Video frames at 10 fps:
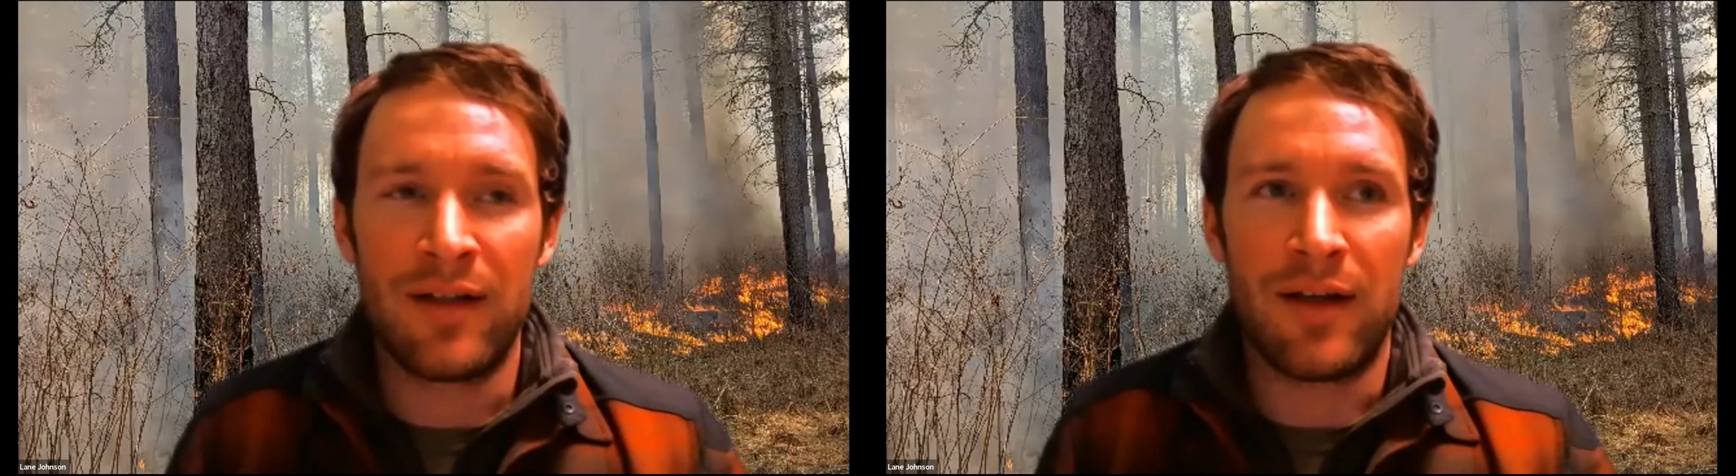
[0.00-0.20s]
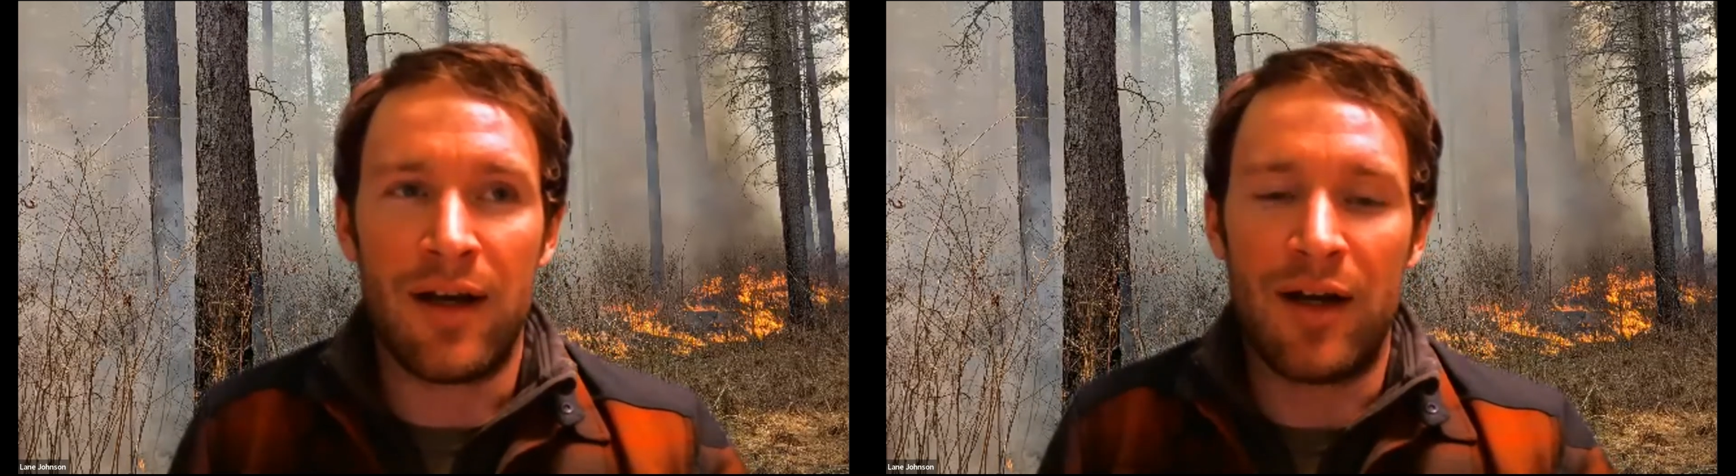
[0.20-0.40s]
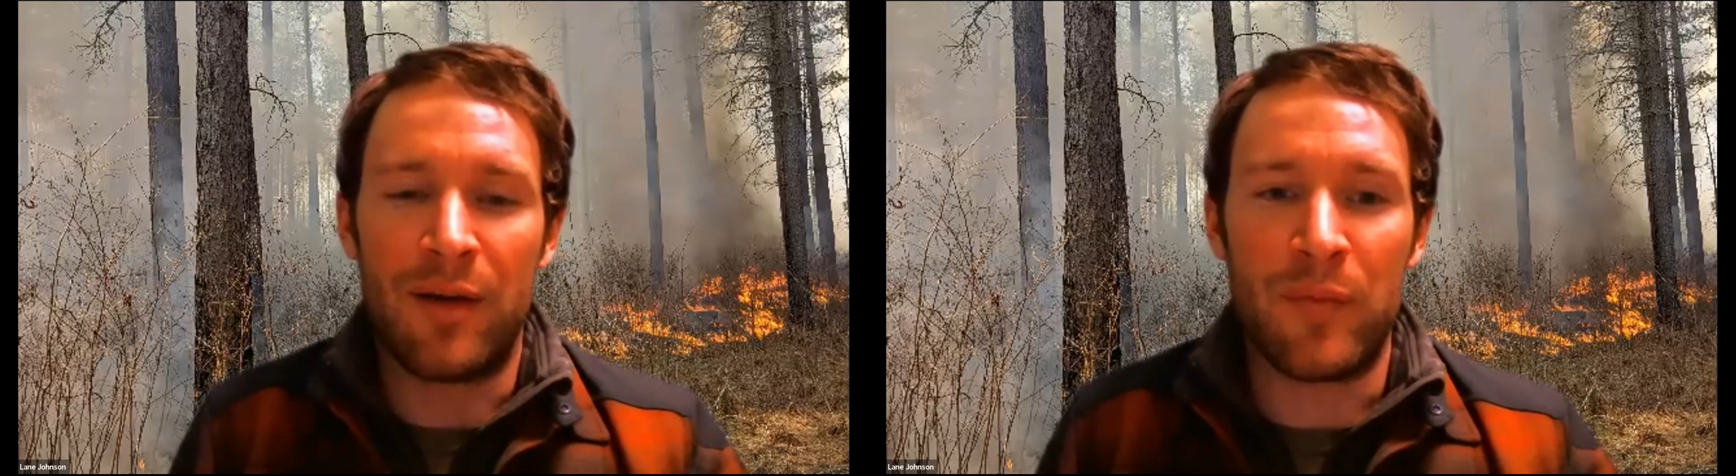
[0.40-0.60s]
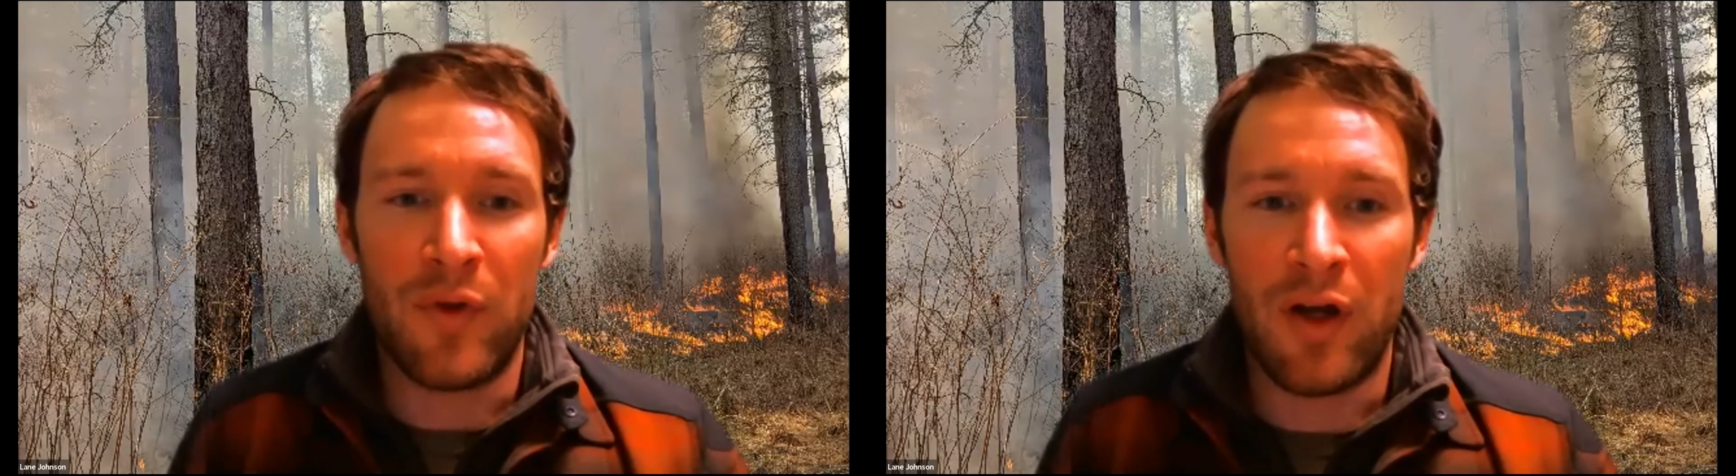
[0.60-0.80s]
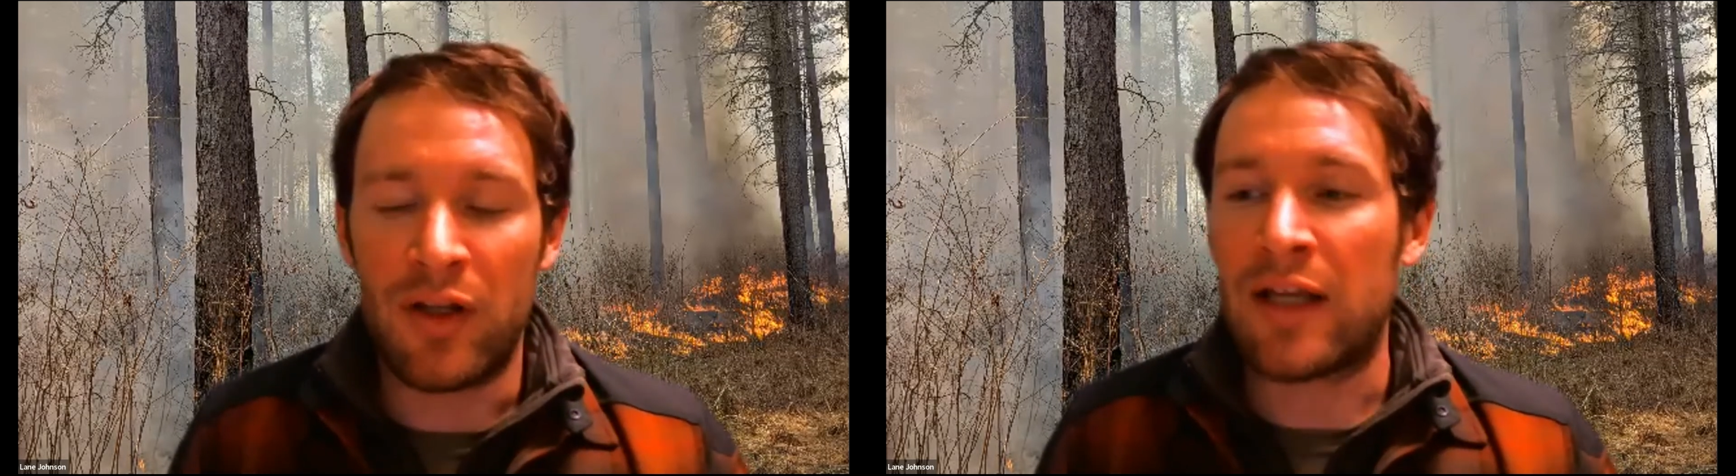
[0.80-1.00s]

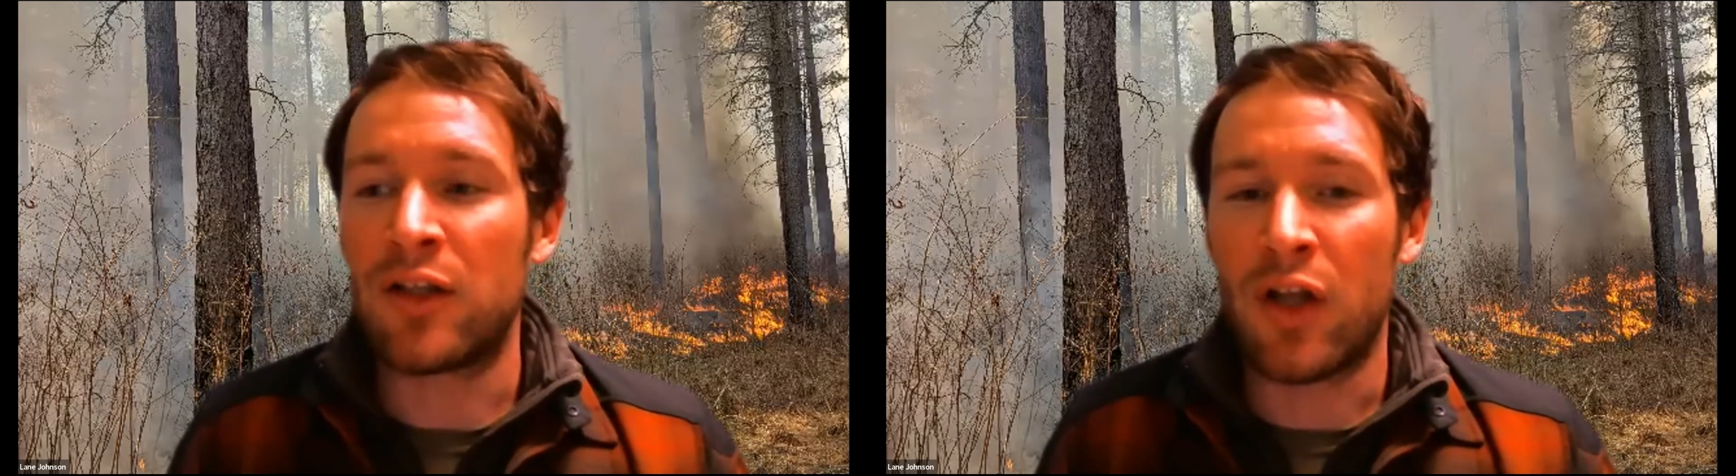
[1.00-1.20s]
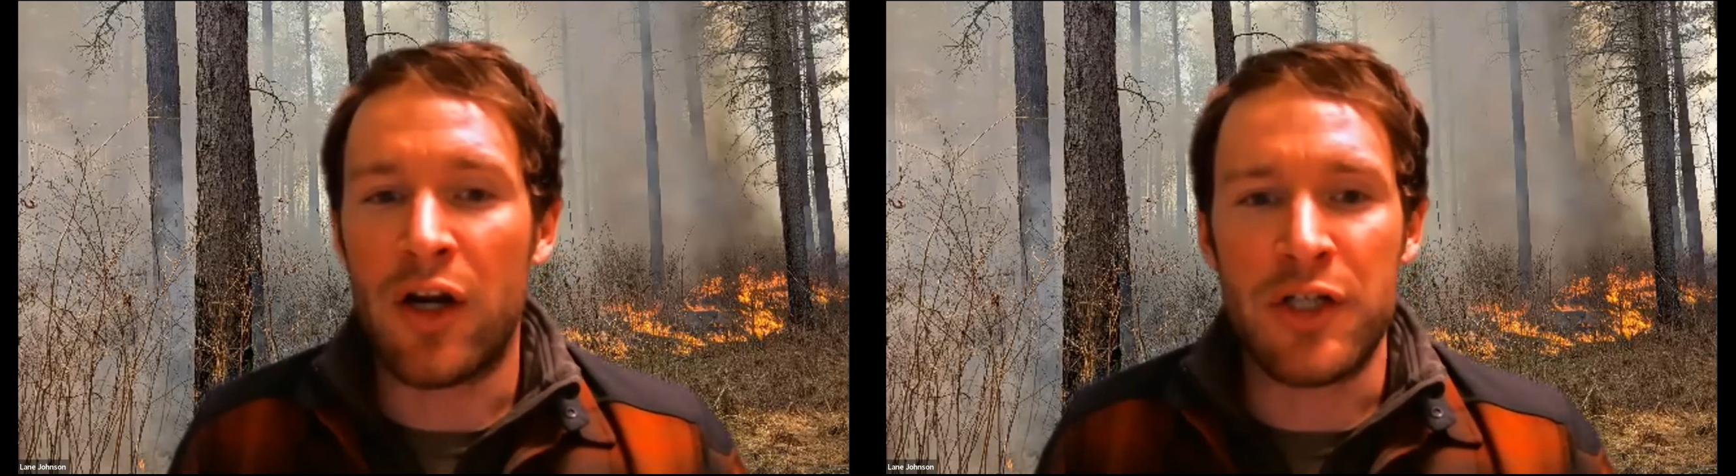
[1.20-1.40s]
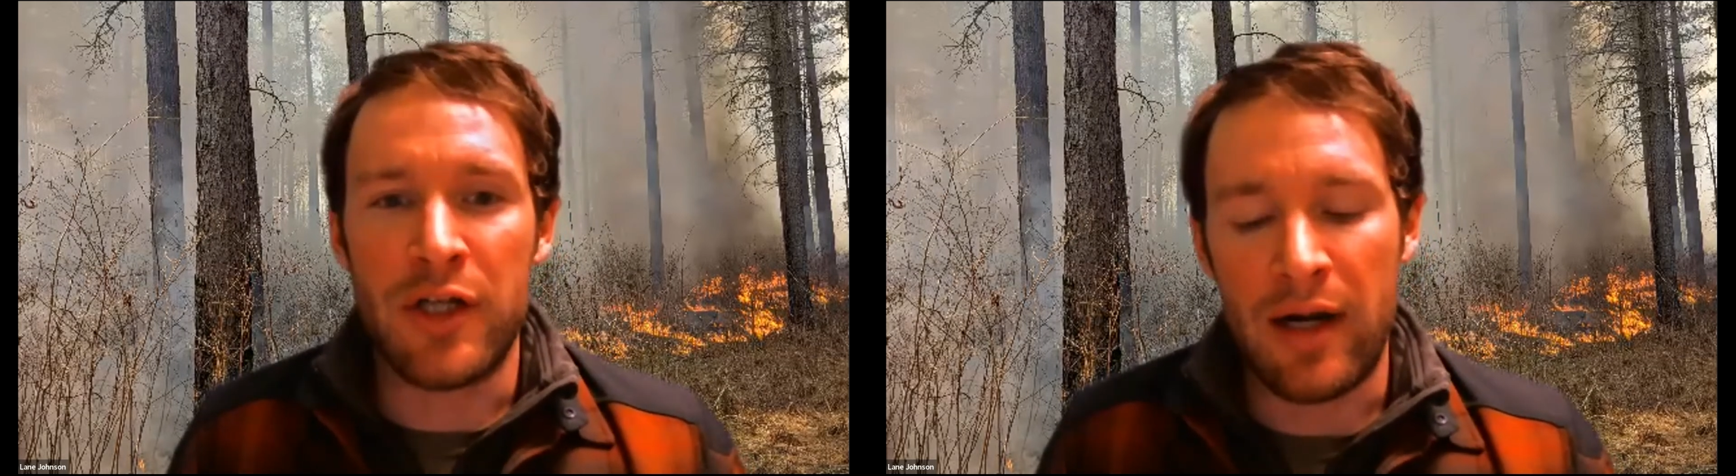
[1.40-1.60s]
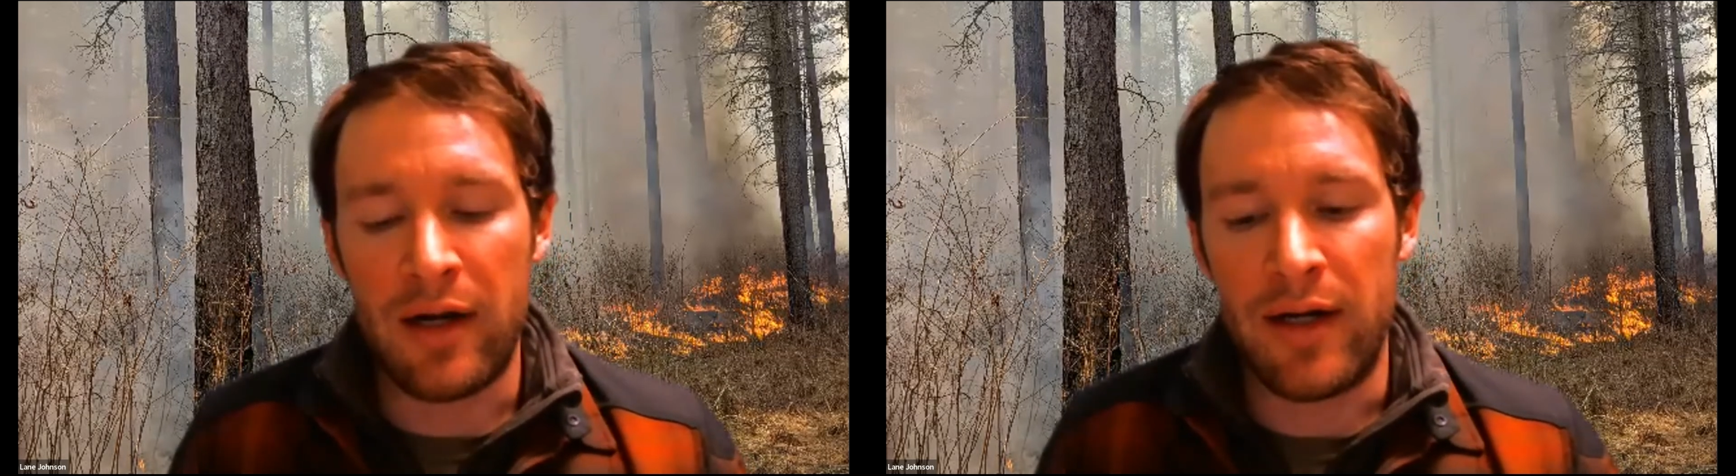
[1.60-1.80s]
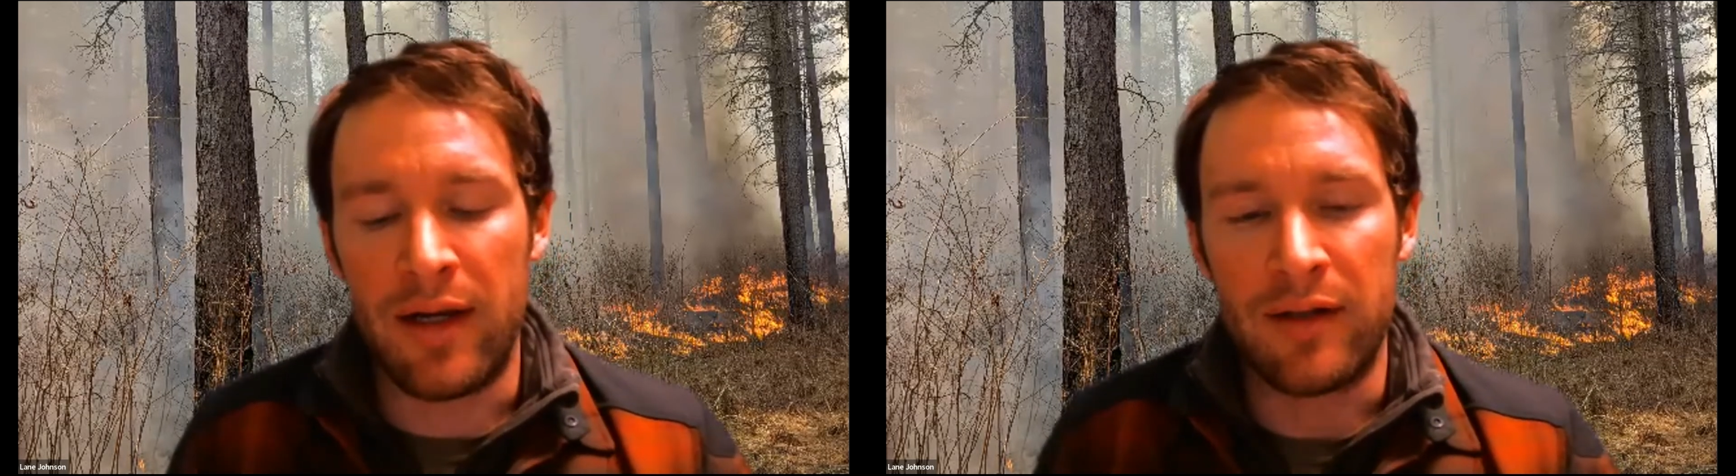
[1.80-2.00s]
like a larger
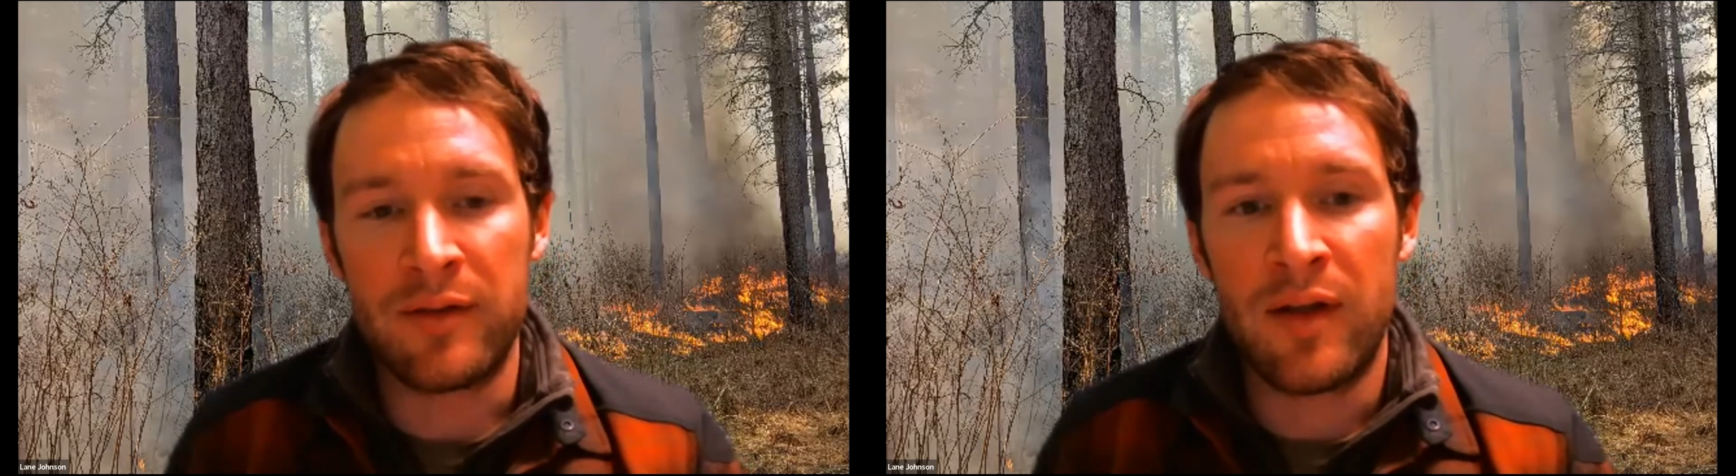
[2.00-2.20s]
area?